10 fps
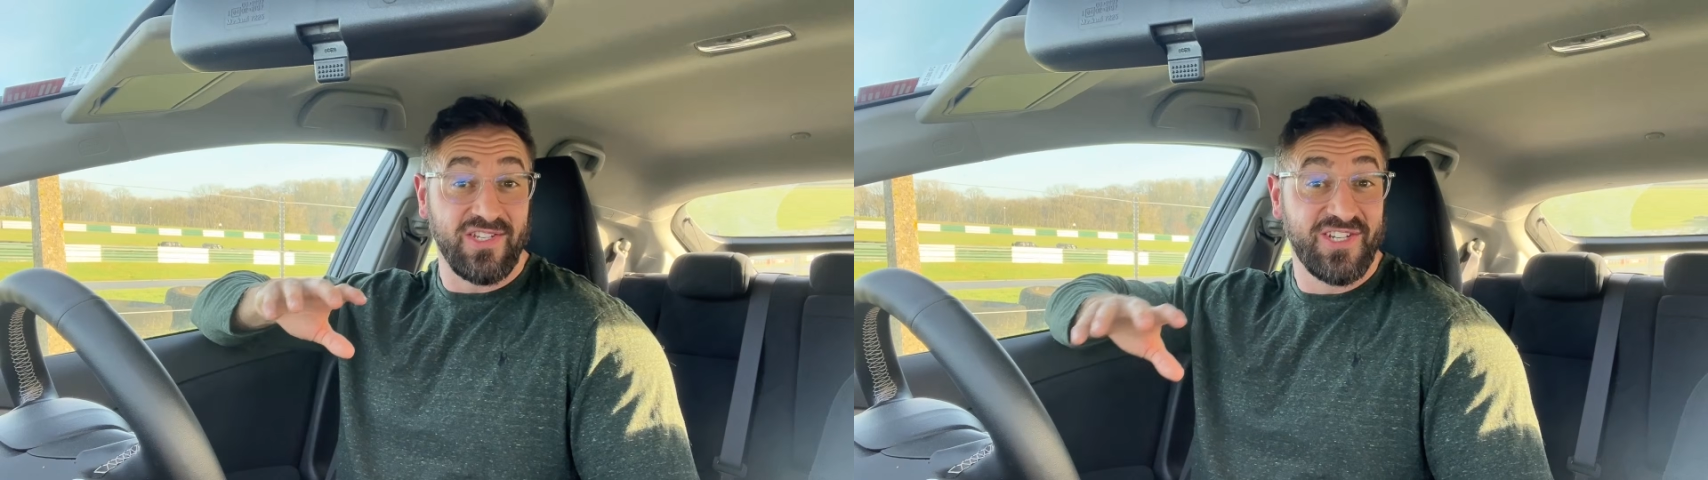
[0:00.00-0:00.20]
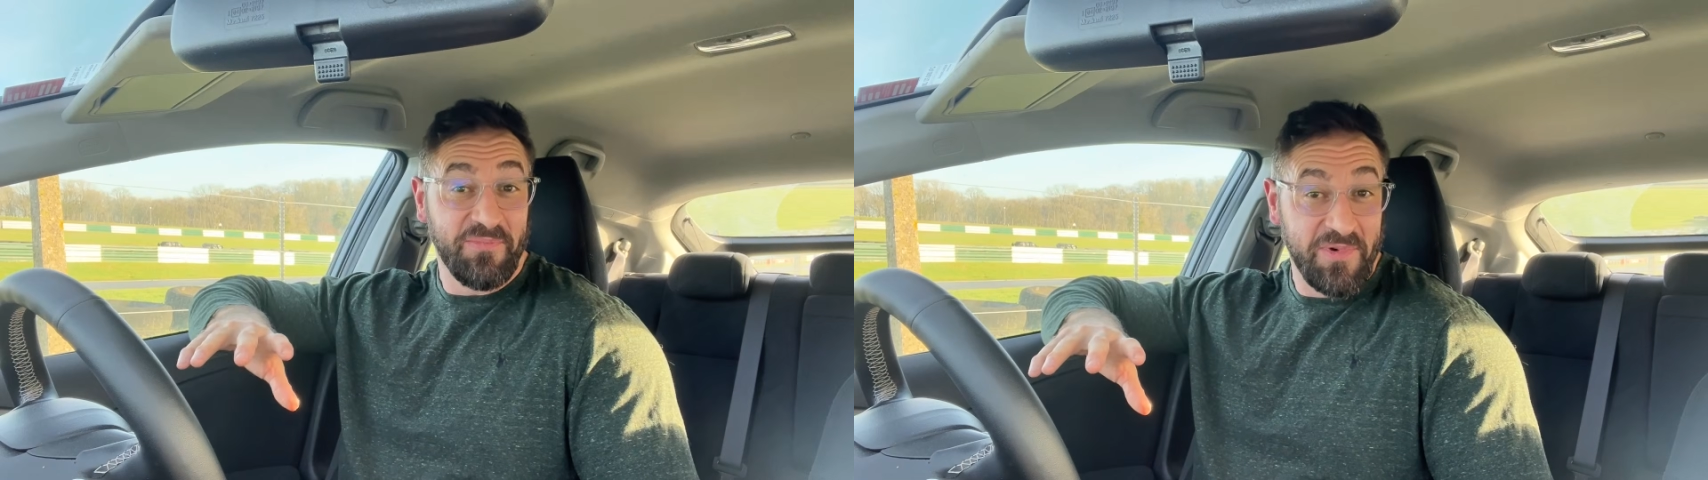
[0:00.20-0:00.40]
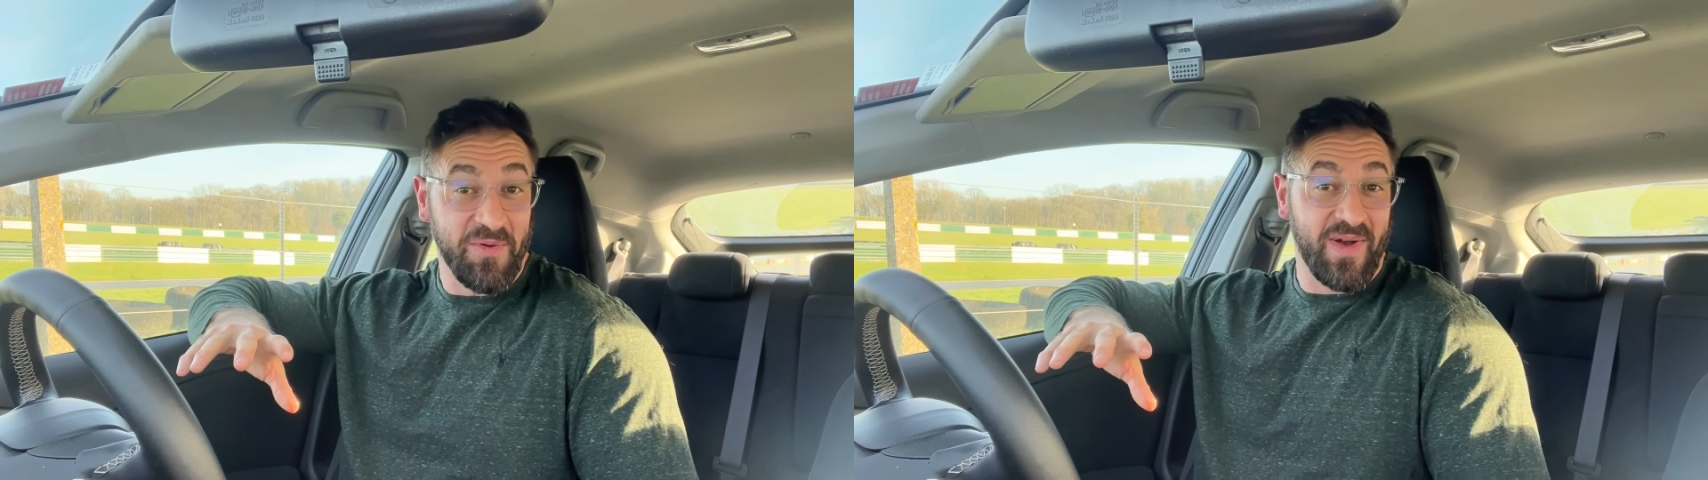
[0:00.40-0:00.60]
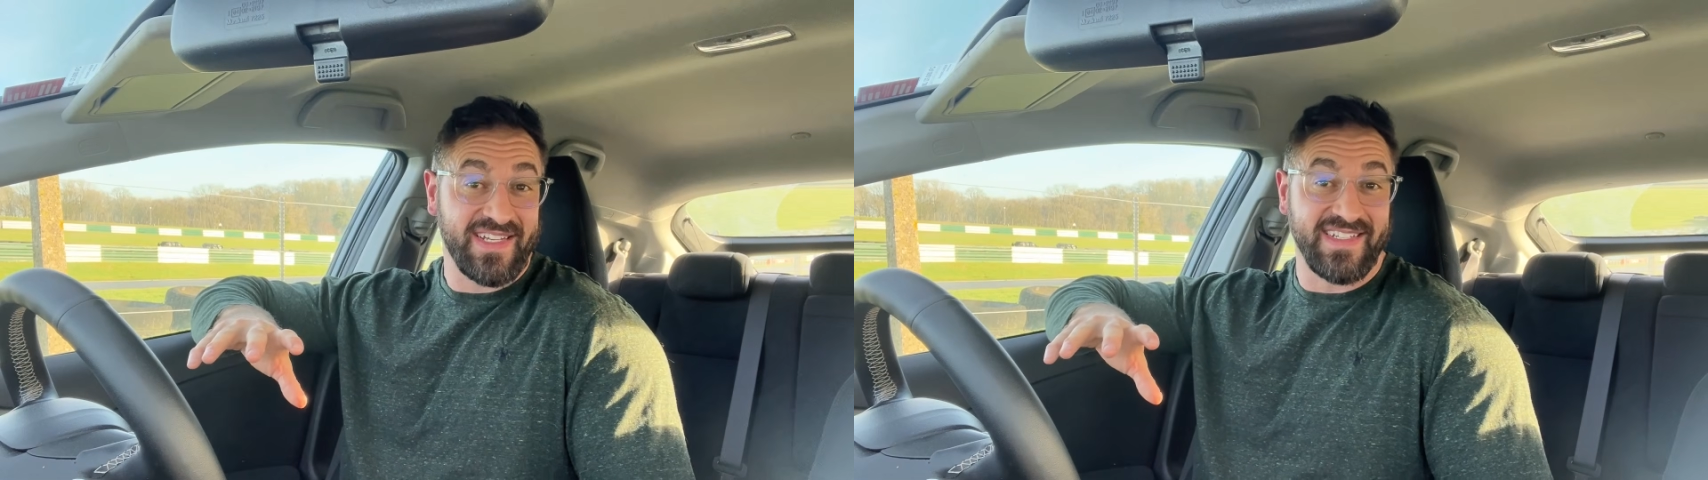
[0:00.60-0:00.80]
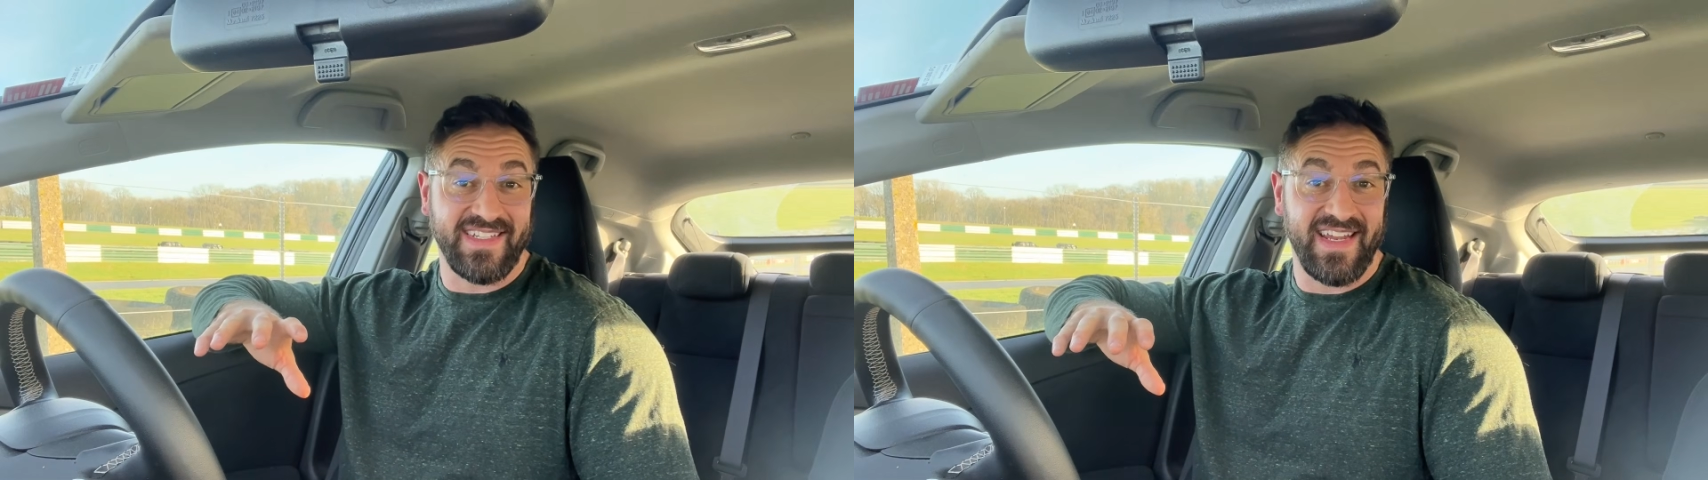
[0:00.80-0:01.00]
some
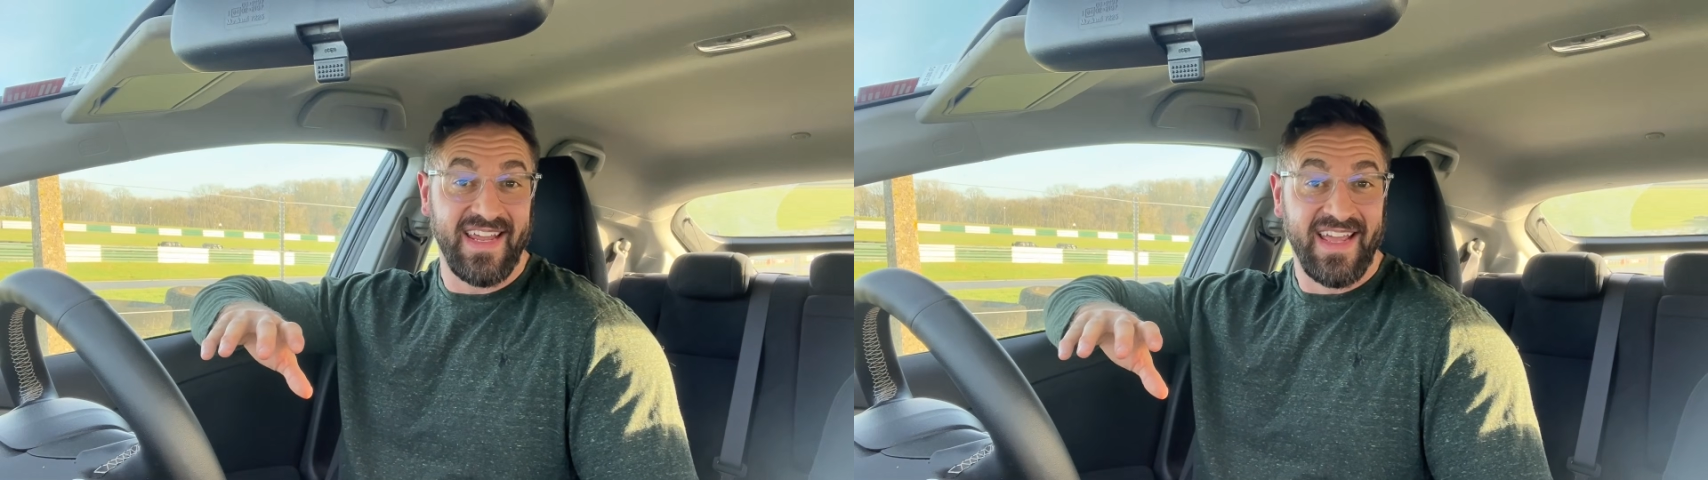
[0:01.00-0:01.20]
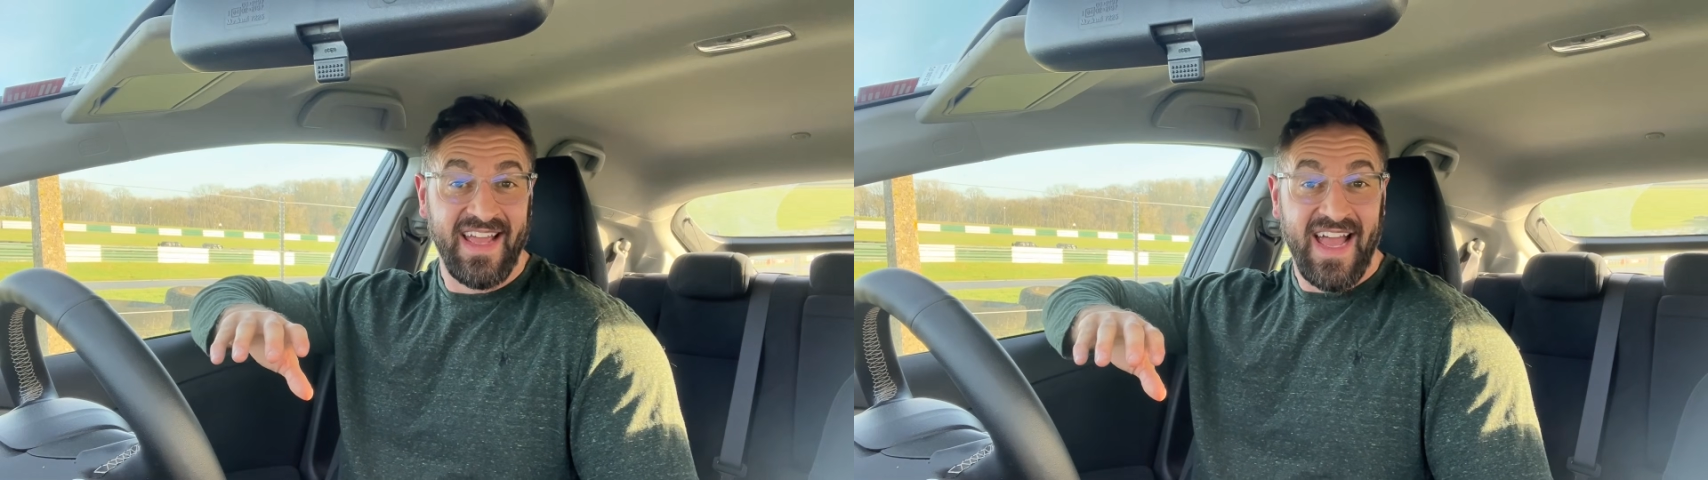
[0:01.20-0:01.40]
capacity,